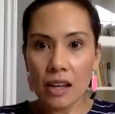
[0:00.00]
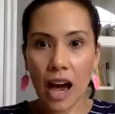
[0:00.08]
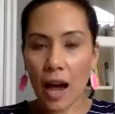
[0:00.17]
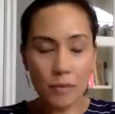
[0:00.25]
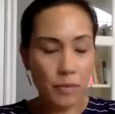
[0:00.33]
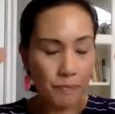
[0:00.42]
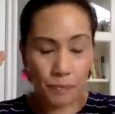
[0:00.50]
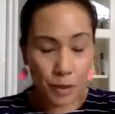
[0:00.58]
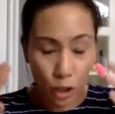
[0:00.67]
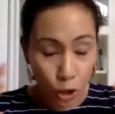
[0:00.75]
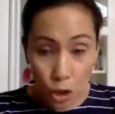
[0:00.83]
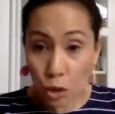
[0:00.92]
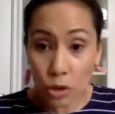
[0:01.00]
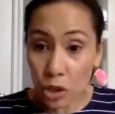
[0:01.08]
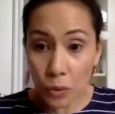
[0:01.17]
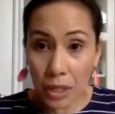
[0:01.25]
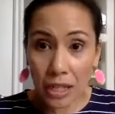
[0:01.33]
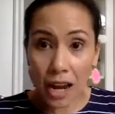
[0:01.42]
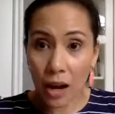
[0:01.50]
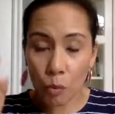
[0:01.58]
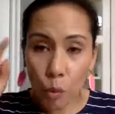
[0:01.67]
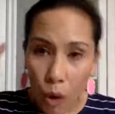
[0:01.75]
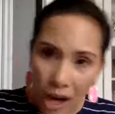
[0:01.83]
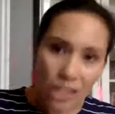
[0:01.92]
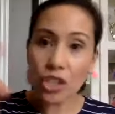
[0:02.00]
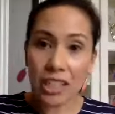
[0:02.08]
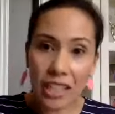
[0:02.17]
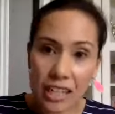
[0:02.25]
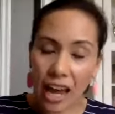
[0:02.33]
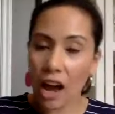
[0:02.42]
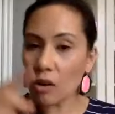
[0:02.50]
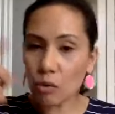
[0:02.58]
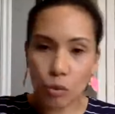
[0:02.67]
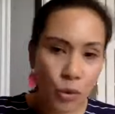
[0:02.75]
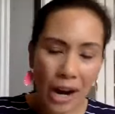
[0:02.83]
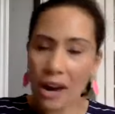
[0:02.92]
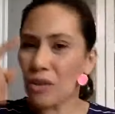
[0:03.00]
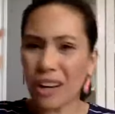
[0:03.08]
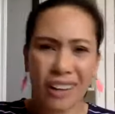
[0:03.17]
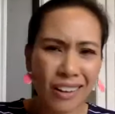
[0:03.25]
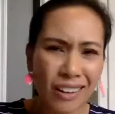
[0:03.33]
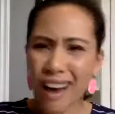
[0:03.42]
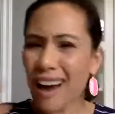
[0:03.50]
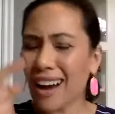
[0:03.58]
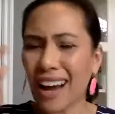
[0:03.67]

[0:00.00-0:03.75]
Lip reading: I'm glued to it. I'm watching it round the clock.